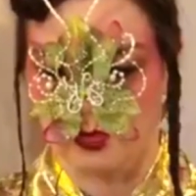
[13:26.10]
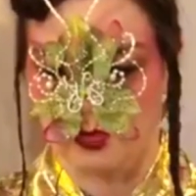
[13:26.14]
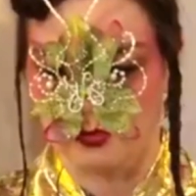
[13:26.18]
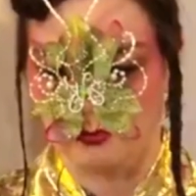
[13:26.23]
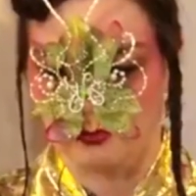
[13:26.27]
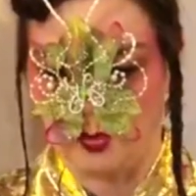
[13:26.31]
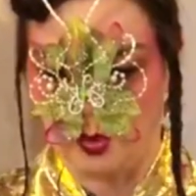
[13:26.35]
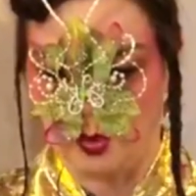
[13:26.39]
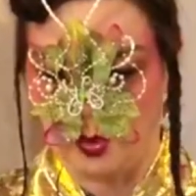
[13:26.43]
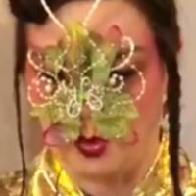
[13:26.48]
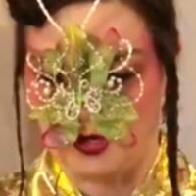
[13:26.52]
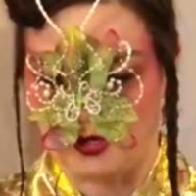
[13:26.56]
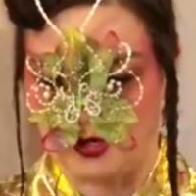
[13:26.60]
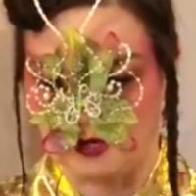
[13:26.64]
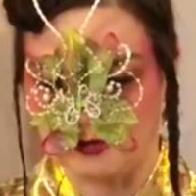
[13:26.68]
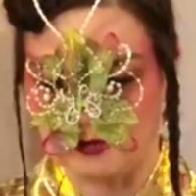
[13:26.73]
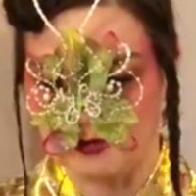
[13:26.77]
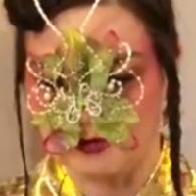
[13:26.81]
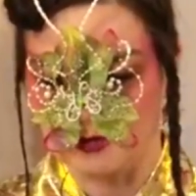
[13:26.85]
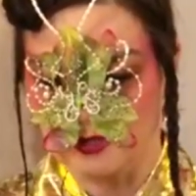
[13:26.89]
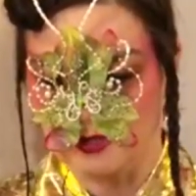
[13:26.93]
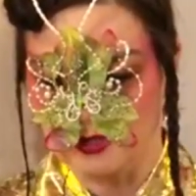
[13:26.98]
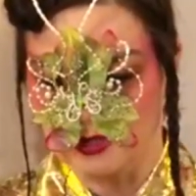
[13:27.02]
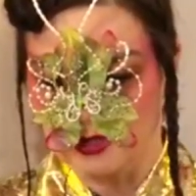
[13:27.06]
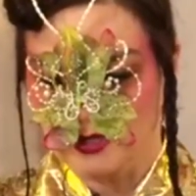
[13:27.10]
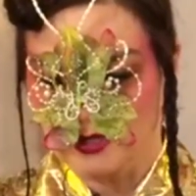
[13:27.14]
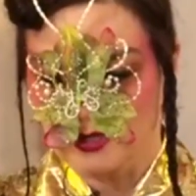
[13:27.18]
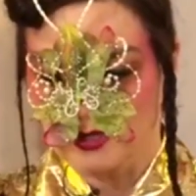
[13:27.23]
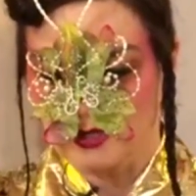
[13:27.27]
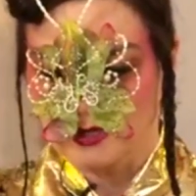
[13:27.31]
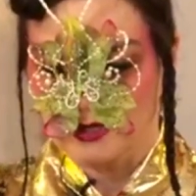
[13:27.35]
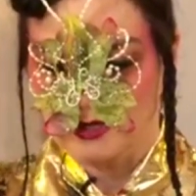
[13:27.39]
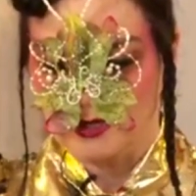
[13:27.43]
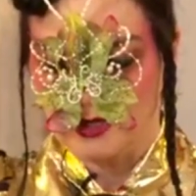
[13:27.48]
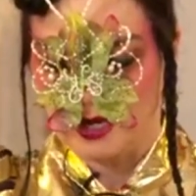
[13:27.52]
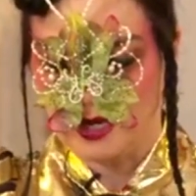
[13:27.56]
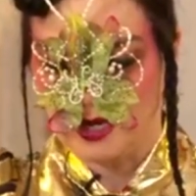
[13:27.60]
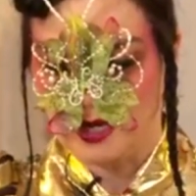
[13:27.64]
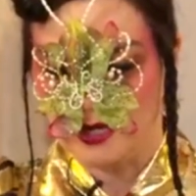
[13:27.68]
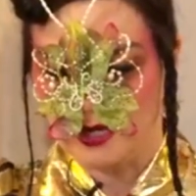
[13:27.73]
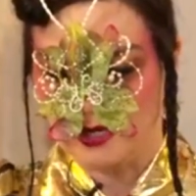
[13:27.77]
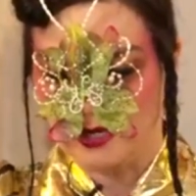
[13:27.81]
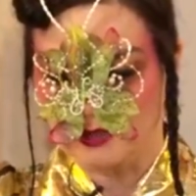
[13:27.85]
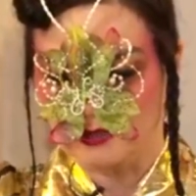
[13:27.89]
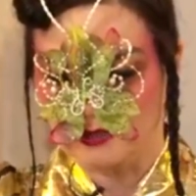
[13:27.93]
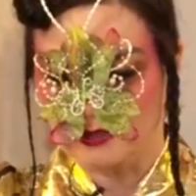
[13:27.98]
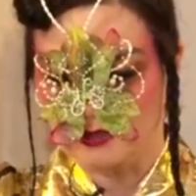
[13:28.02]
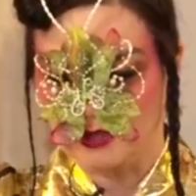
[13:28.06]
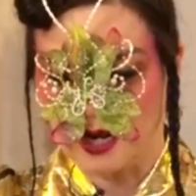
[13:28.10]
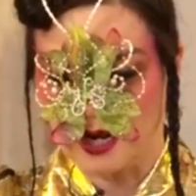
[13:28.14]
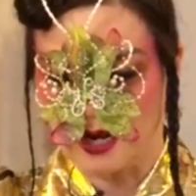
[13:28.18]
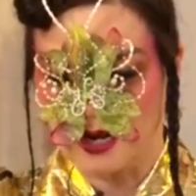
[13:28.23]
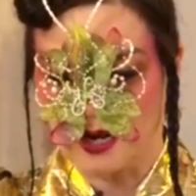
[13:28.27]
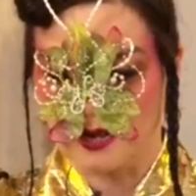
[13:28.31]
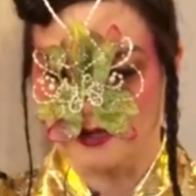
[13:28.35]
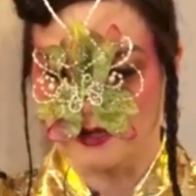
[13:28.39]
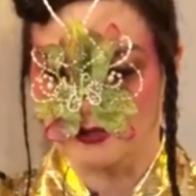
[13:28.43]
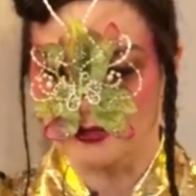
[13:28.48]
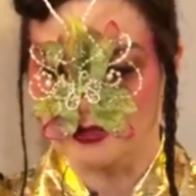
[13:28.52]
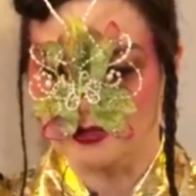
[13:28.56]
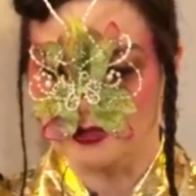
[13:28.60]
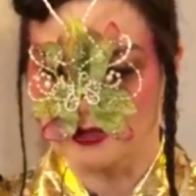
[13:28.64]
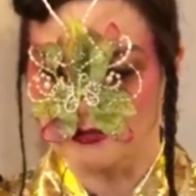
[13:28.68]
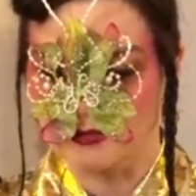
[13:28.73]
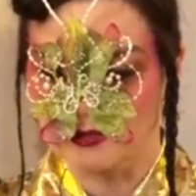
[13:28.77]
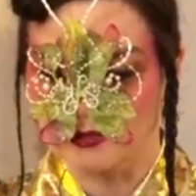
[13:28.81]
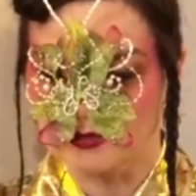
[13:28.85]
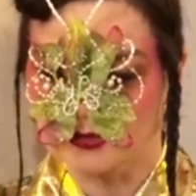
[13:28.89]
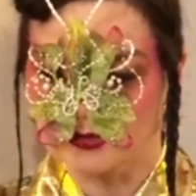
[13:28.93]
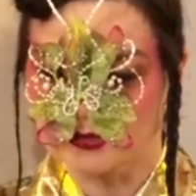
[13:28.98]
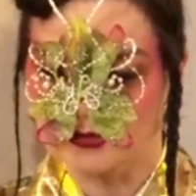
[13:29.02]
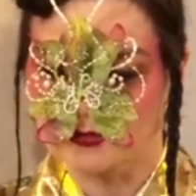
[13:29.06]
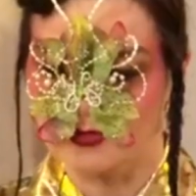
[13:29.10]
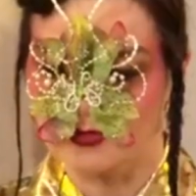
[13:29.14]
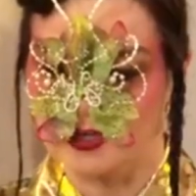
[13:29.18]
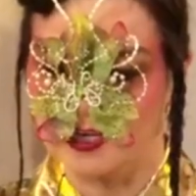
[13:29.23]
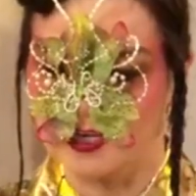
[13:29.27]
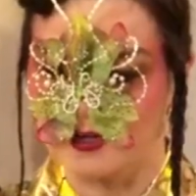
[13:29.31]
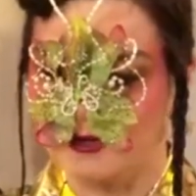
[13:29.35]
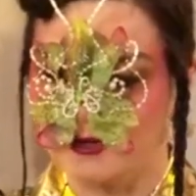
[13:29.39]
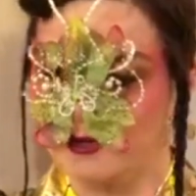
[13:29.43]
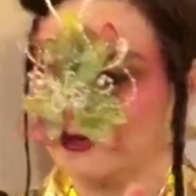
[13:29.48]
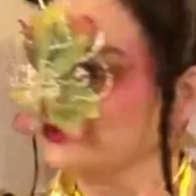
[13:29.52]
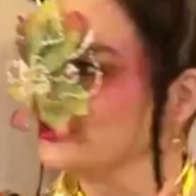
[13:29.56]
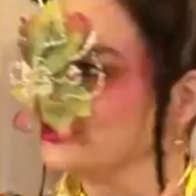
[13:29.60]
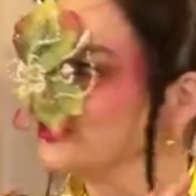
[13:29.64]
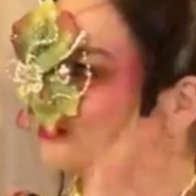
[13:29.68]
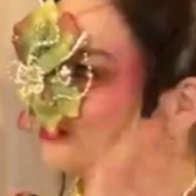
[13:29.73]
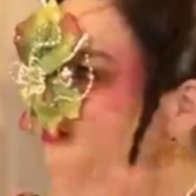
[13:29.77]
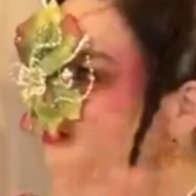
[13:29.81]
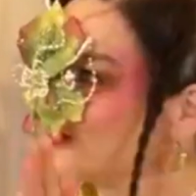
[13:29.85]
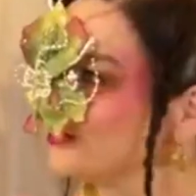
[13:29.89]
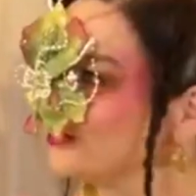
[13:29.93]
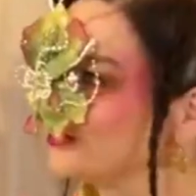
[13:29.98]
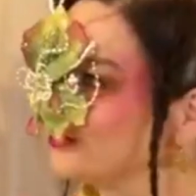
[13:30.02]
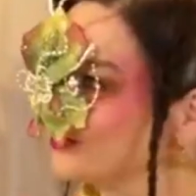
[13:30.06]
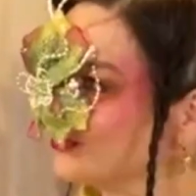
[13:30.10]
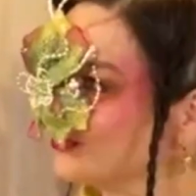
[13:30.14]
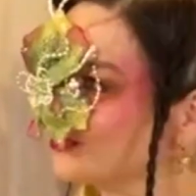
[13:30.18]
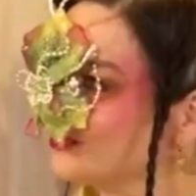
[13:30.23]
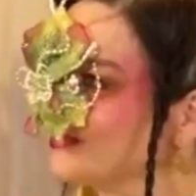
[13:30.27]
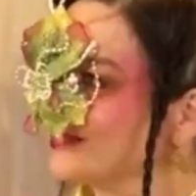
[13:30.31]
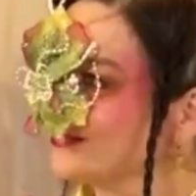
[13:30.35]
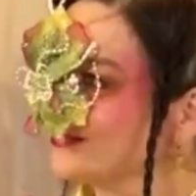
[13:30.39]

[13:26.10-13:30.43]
point. And Alejandro was reading all these books at the